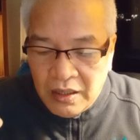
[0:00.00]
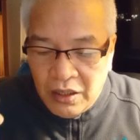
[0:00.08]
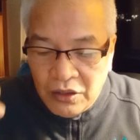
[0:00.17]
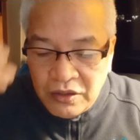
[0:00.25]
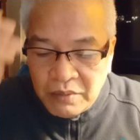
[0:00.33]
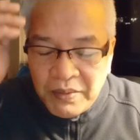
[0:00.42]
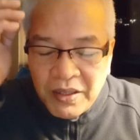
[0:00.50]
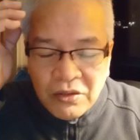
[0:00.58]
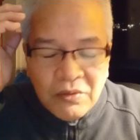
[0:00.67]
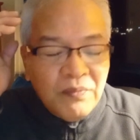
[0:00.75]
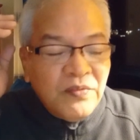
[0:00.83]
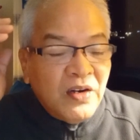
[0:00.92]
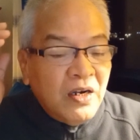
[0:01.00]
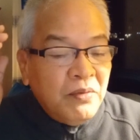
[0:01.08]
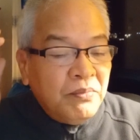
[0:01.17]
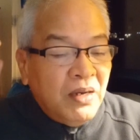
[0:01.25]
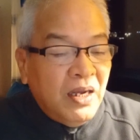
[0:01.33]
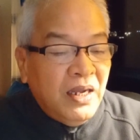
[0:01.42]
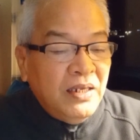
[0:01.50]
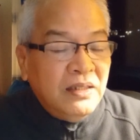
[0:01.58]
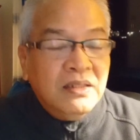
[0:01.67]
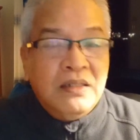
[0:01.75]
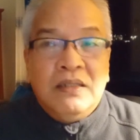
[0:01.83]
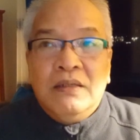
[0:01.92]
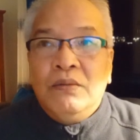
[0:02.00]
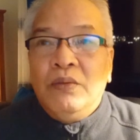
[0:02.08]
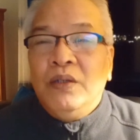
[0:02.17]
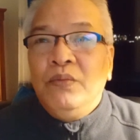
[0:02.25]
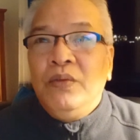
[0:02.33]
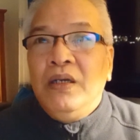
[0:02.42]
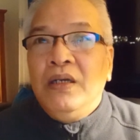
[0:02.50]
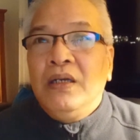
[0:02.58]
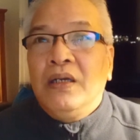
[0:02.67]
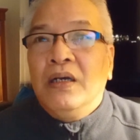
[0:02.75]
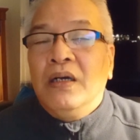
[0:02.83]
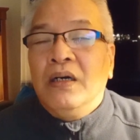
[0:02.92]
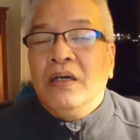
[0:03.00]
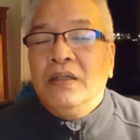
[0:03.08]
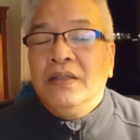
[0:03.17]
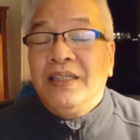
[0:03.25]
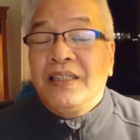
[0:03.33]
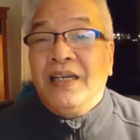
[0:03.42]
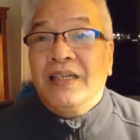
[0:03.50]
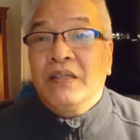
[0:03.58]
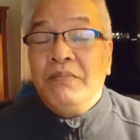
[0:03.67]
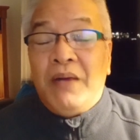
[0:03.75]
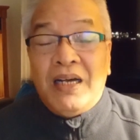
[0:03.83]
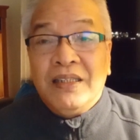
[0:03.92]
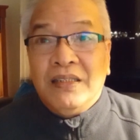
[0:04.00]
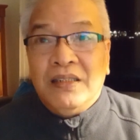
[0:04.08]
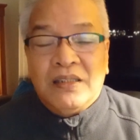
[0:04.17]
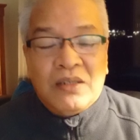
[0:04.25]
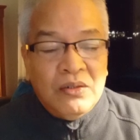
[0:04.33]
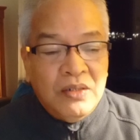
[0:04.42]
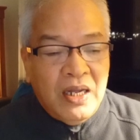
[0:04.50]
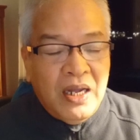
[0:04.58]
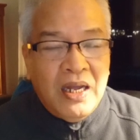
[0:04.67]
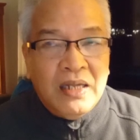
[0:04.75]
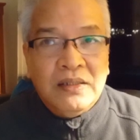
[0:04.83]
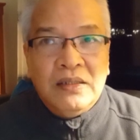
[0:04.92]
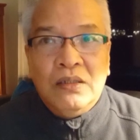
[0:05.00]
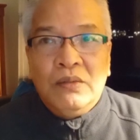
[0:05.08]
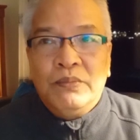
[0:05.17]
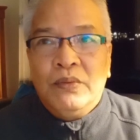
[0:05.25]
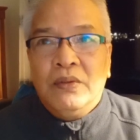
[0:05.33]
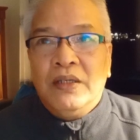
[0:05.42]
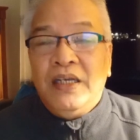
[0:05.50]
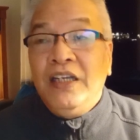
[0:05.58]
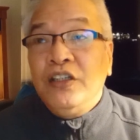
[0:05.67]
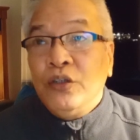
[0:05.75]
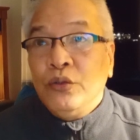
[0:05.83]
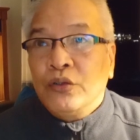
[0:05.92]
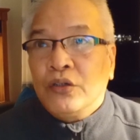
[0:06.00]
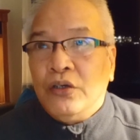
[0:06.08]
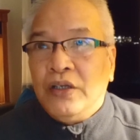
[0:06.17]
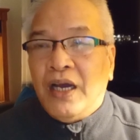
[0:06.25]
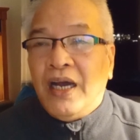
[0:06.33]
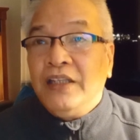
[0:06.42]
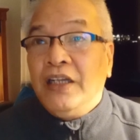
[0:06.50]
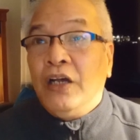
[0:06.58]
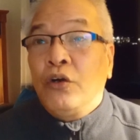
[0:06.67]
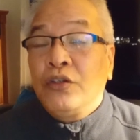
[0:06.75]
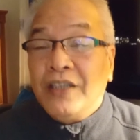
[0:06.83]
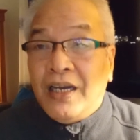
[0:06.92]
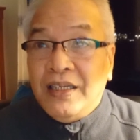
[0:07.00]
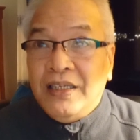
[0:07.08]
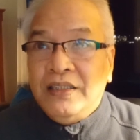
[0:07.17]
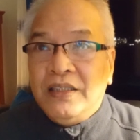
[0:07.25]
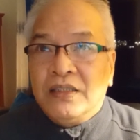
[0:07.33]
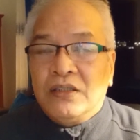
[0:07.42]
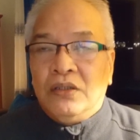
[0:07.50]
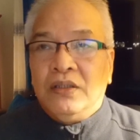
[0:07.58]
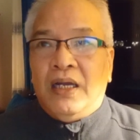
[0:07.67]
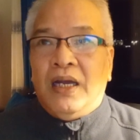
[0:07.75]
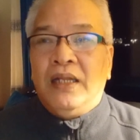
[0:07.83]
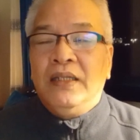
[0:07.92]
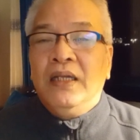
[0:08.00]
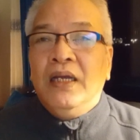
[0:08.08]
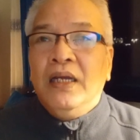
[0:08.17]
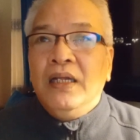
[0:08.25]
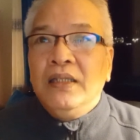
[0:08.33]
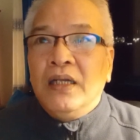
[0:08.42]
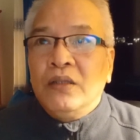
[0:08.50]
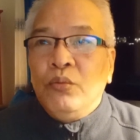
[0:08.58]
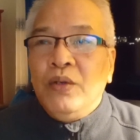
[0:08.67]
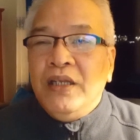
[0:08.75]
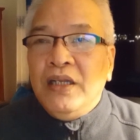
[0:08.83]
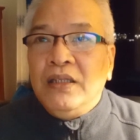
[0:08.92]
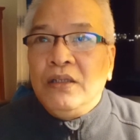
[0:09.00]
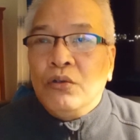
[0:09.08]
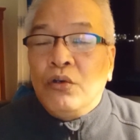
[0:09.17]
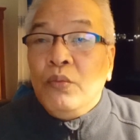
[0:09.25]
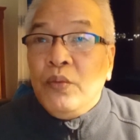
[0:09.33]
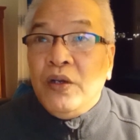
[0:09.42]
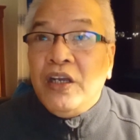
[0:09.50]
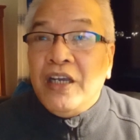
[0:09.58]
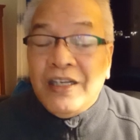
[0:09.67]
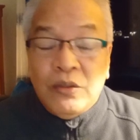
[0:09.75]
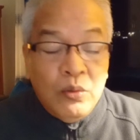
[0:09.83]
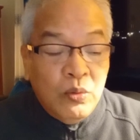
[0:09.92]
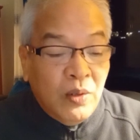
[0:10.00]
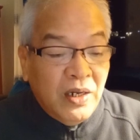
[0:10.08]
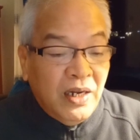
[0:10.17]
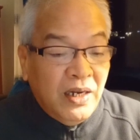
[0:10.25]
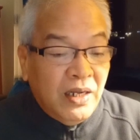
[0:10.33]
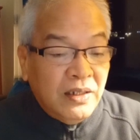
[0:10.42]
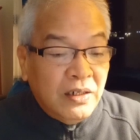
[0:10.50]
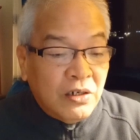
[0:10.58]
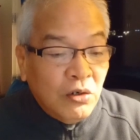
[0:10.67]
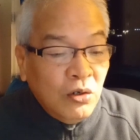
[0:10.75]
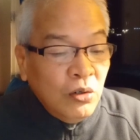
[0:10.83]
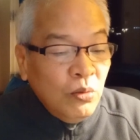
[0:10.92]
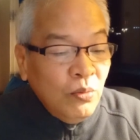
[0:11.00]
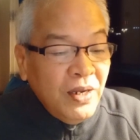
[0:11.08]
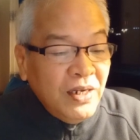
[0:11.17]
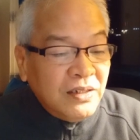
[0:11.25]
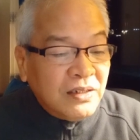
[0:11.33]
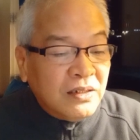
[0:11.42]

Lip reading: on the back of our mind, when we discuss matters on hand, issues on hand, our challenges on hand, that we need to communicate with one another, always